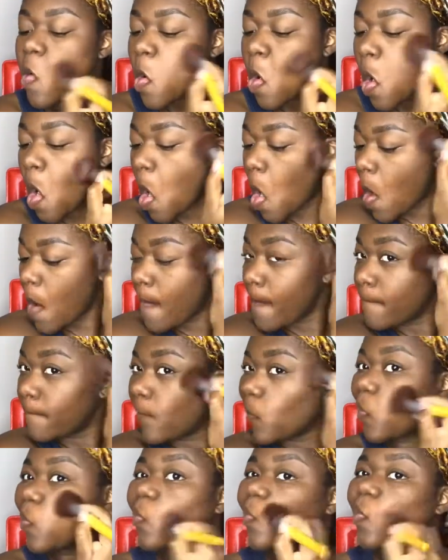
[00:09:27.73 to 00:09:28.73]
And I'm going
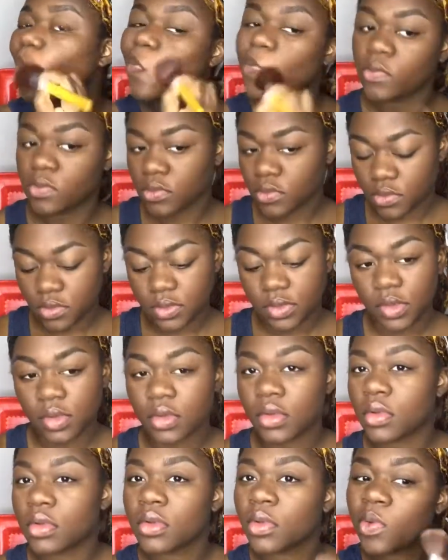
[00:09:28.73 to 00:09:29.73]
to carve out
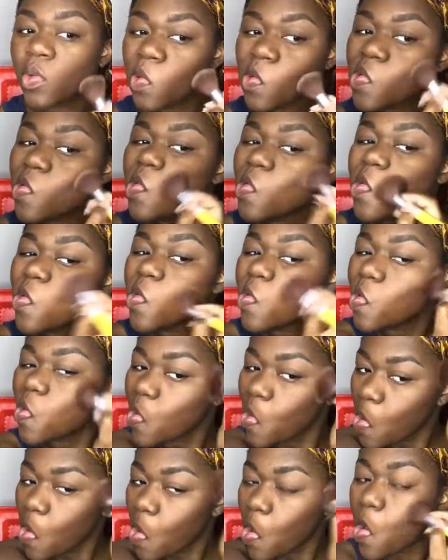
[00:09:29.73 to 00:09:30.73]
some of the
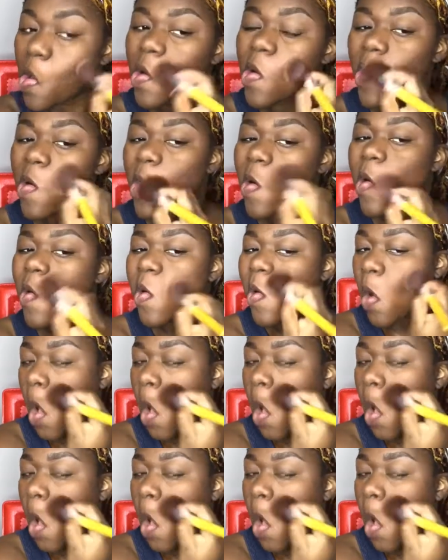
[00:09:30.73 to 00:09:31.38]
contours of my face.